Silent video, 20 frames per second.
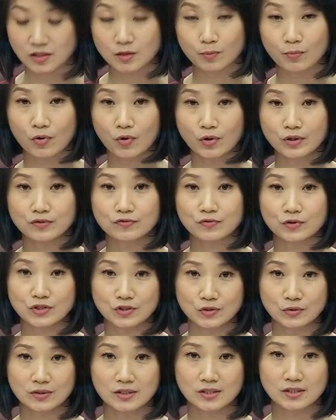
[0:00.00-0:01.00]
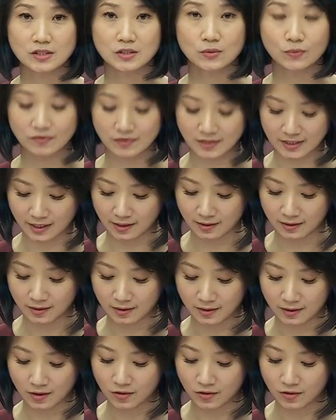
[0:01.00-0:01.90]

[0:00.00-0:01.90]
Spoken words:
support for students with SEN